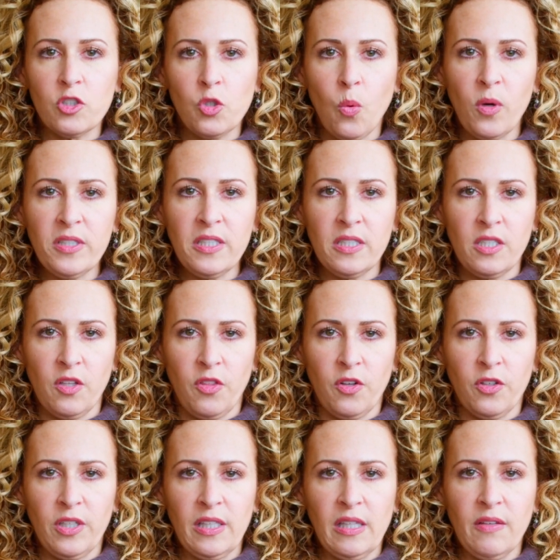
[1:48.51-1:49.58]
20 to
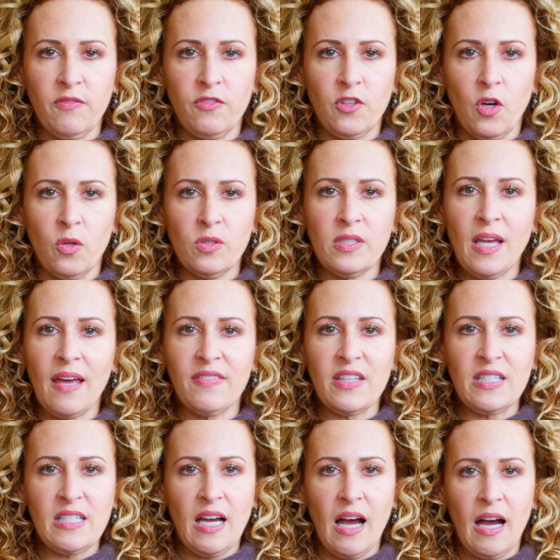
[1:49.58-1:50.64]
30 lymph nodes at the
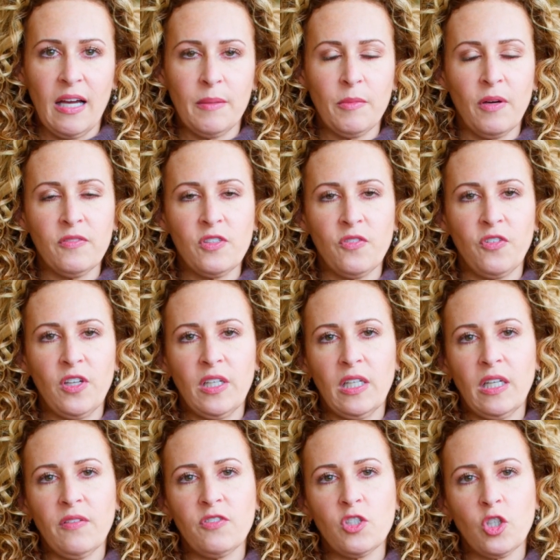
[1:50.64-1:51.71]
time of
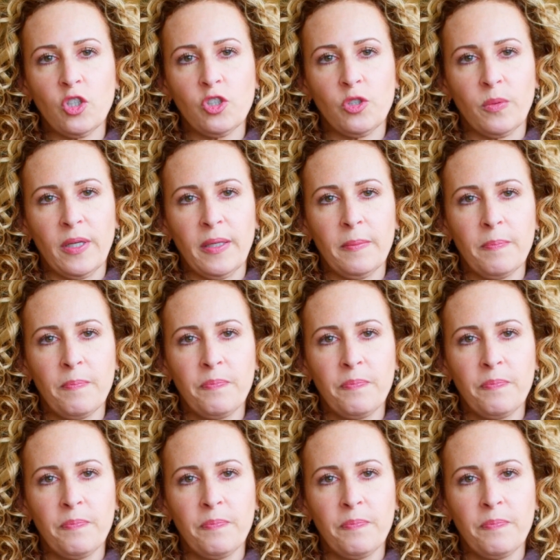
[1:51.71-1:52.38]
definitive surgery.